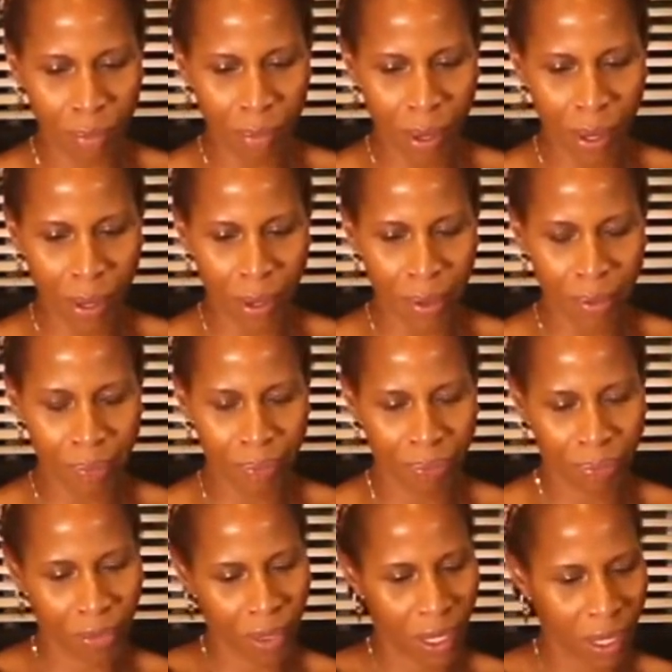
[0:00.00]
but
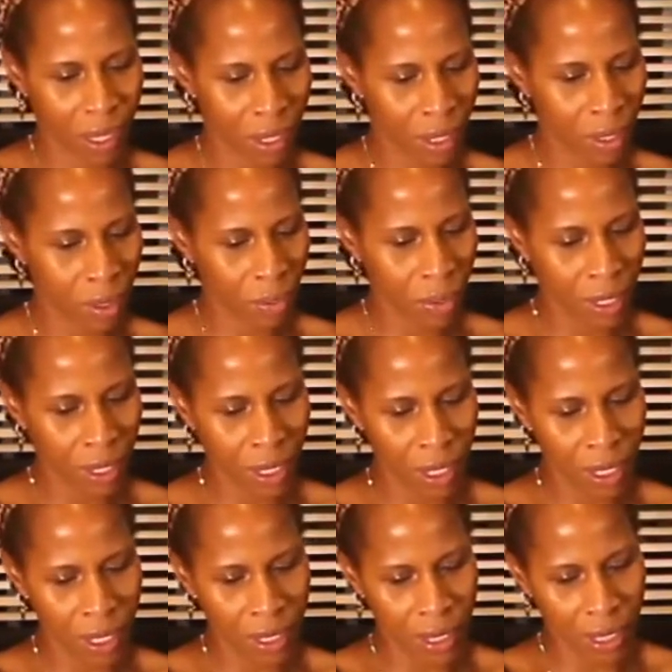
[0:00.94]
it is what it
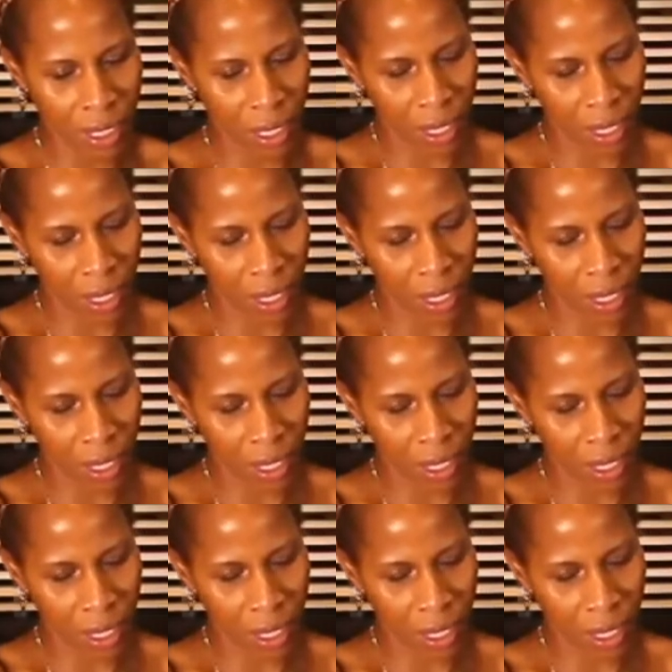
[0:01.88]
is.